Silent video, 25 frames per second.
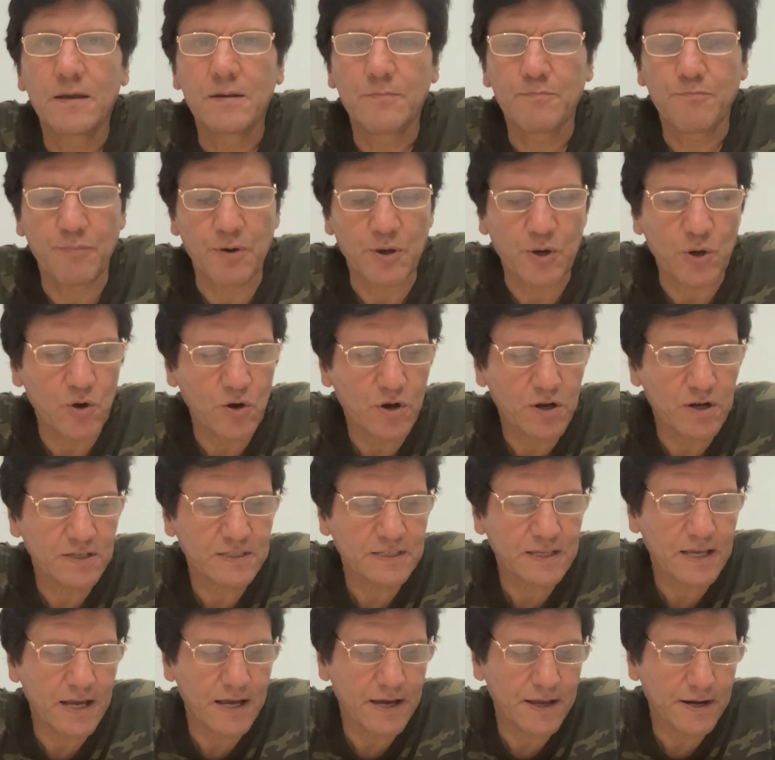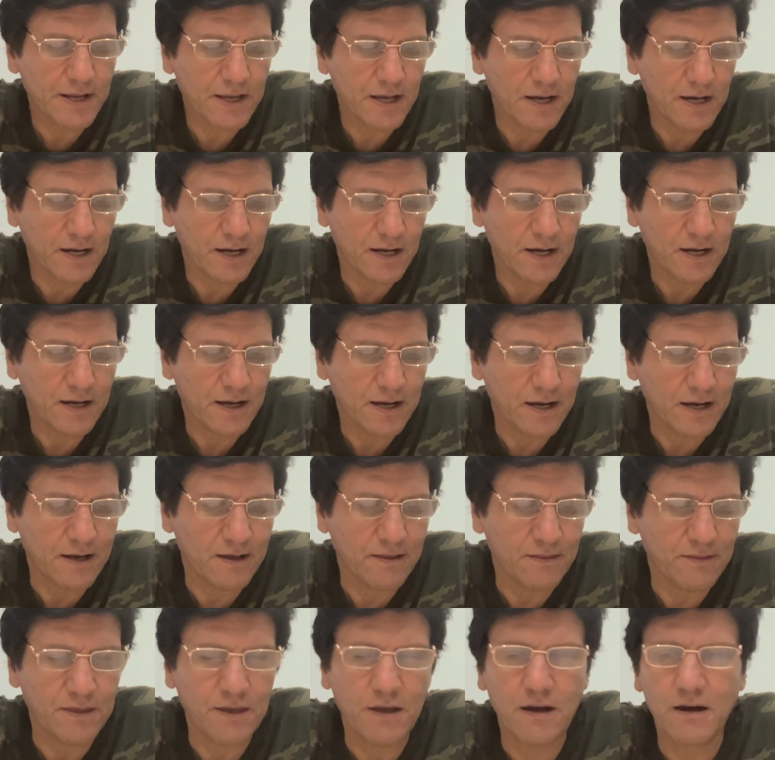Broca's area
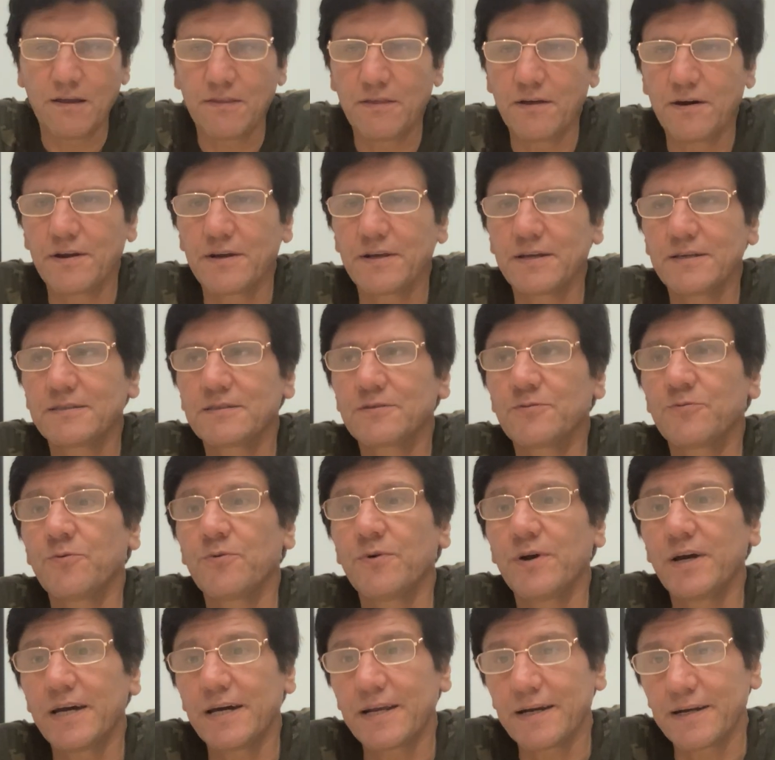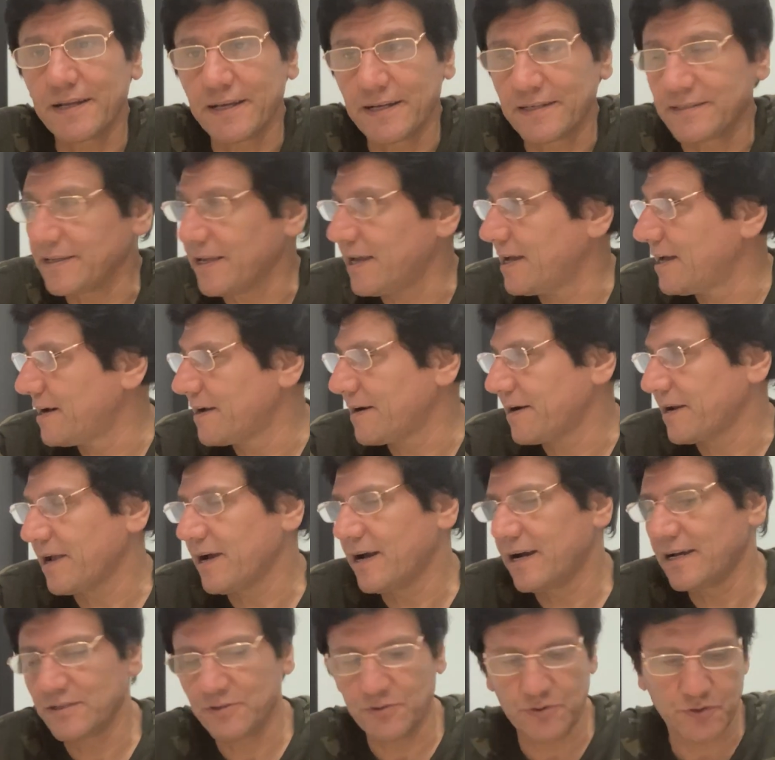and the other is Wernicke's area,
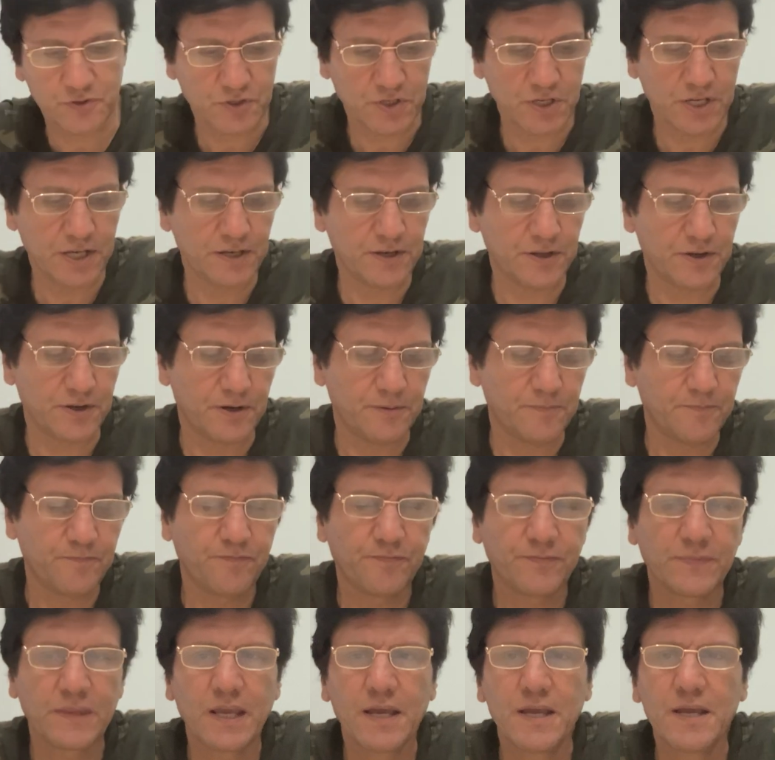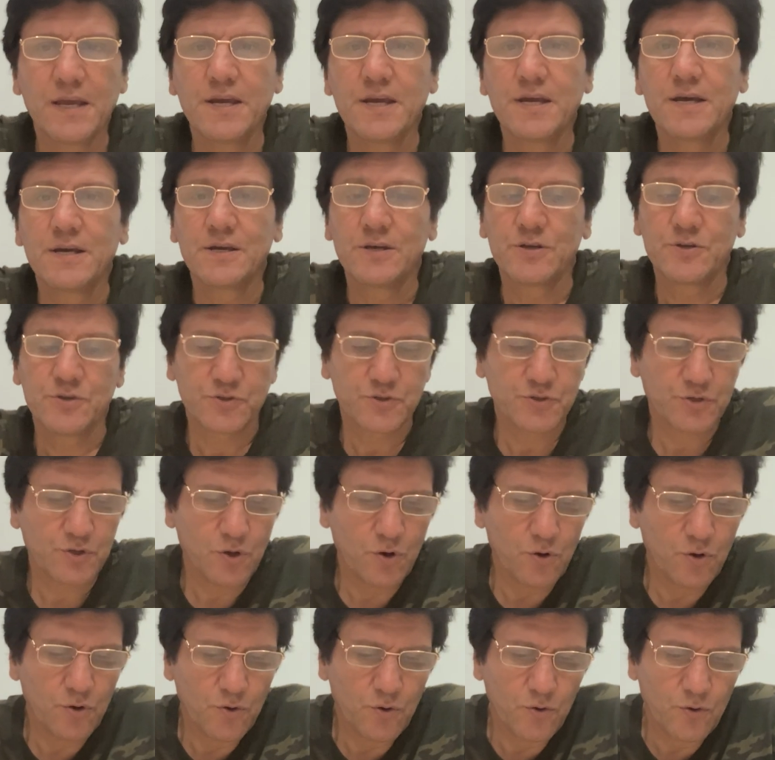as you see here.
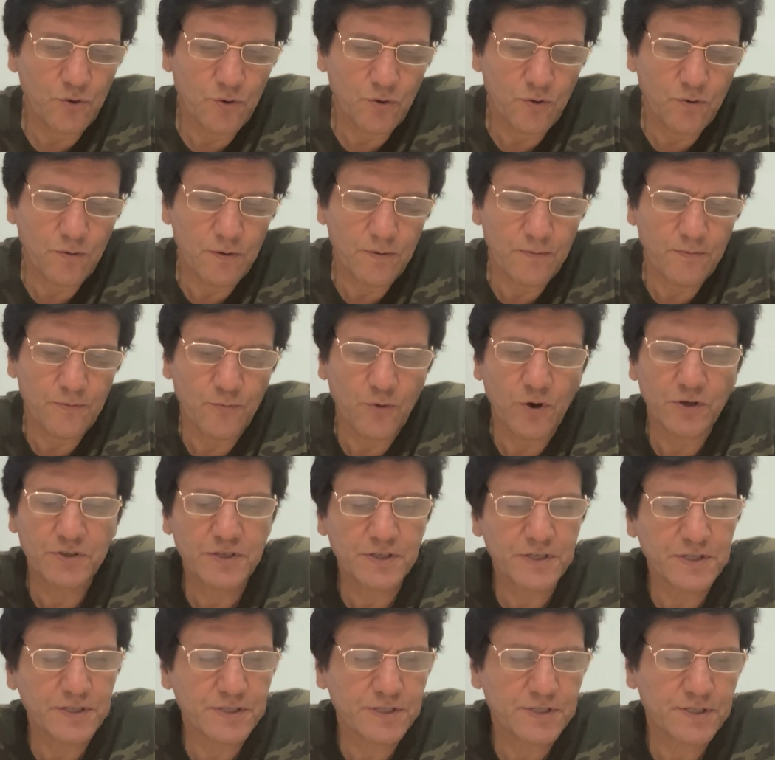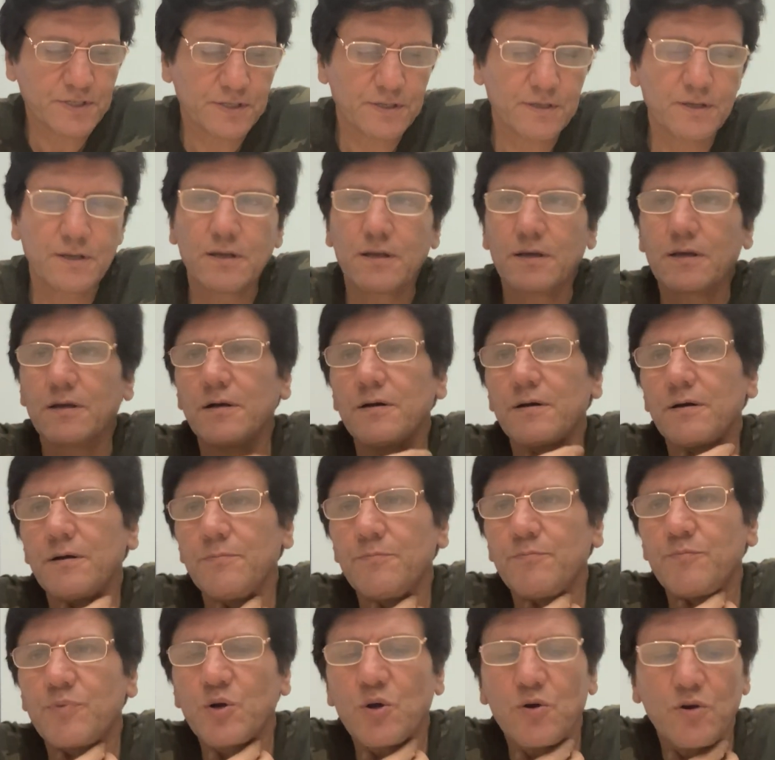So what is
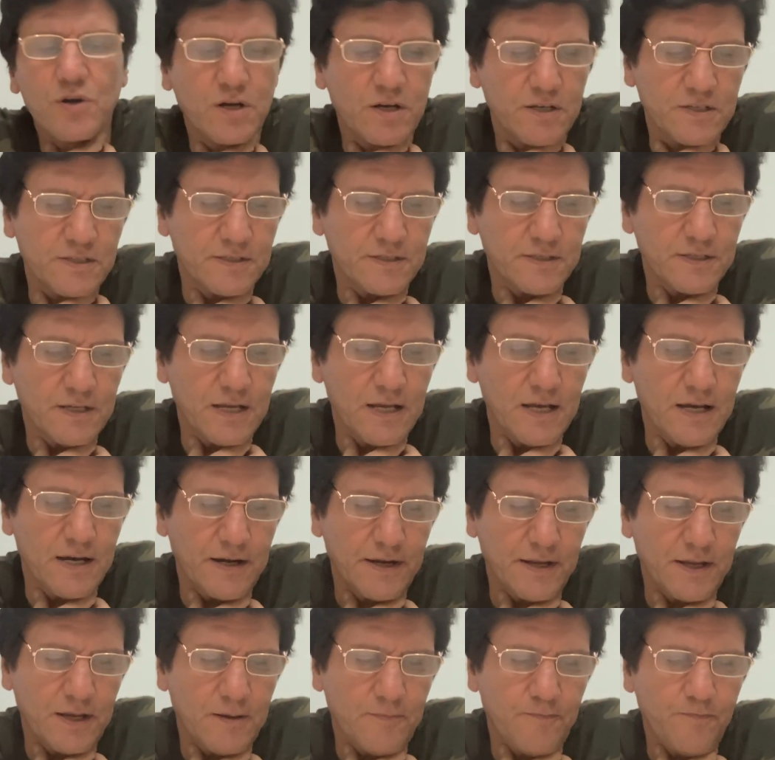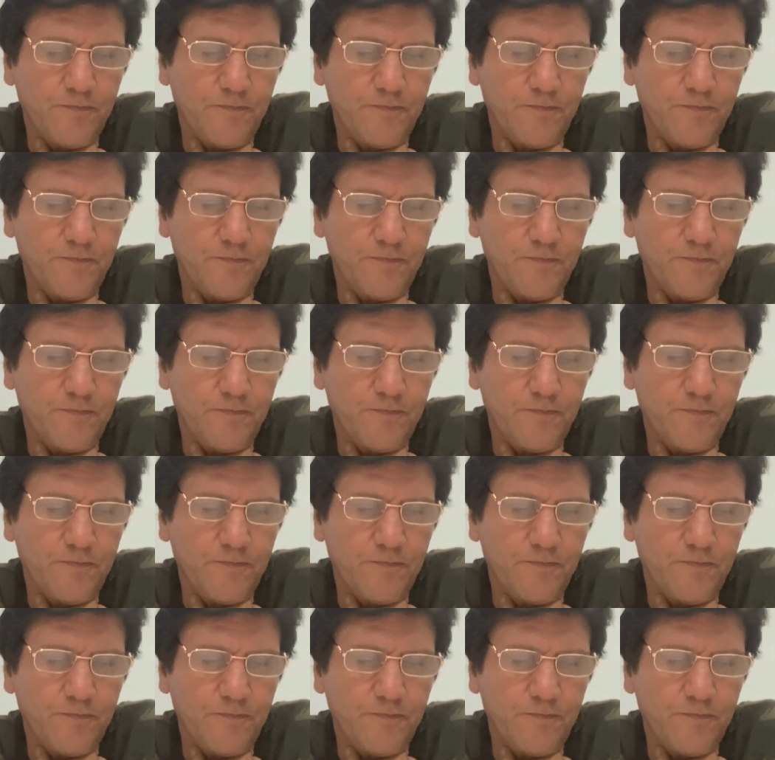Broca's area?